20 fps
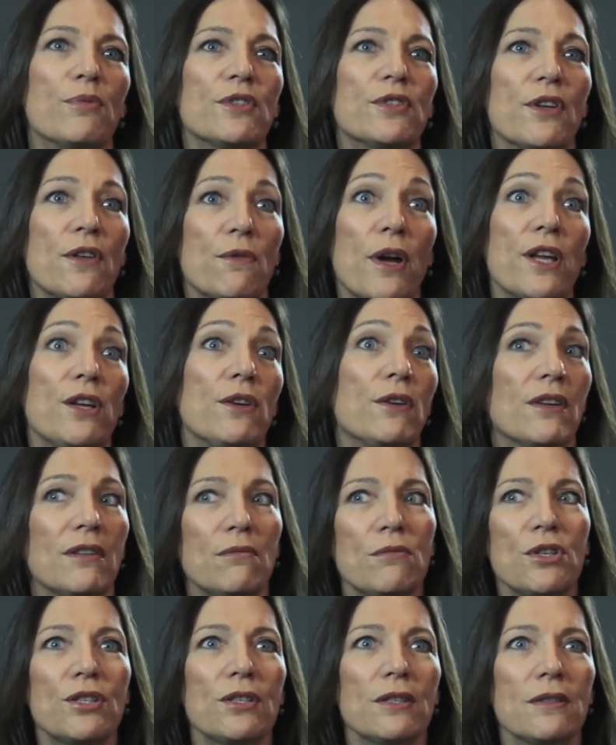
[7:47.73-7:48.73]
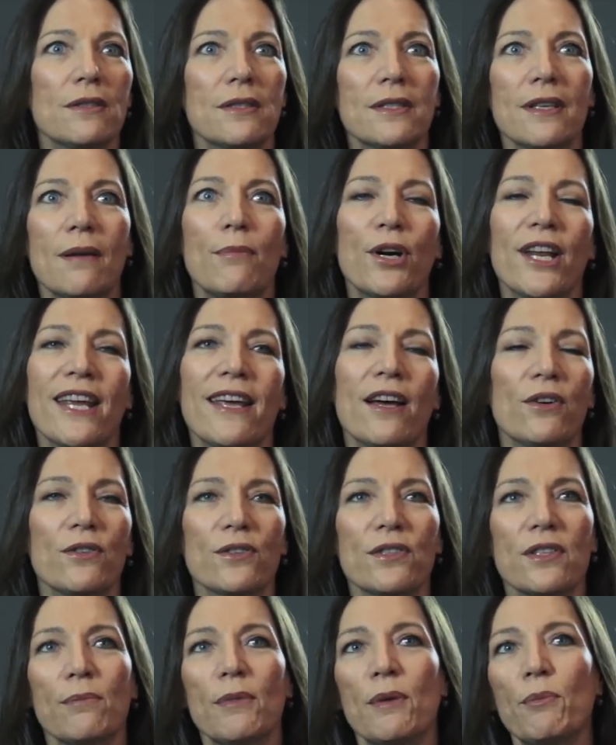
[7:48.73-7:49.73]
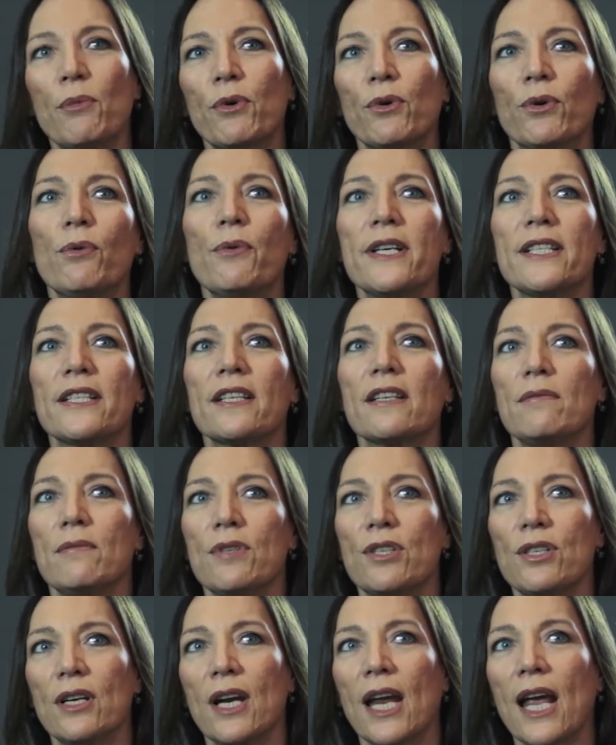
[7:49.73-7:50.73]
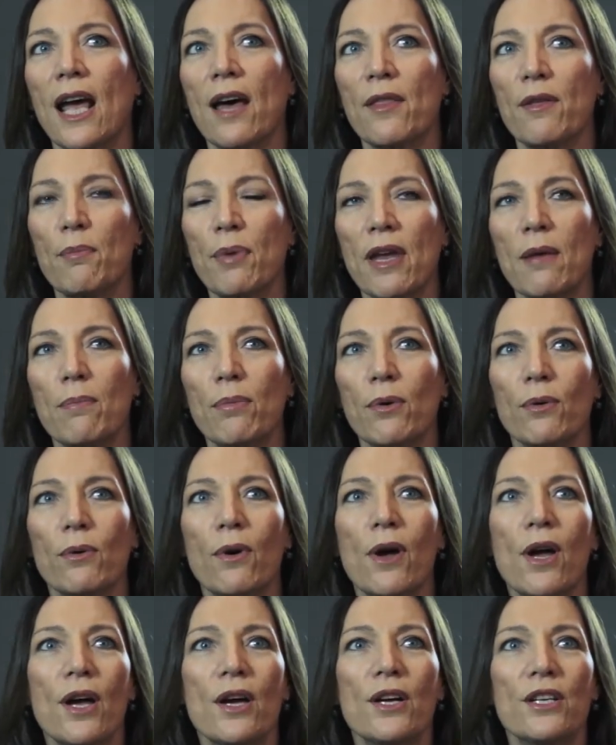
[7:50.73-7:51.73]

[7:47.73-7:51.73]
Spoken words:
So where you commission somebody else, I mean, we're always commissioning other people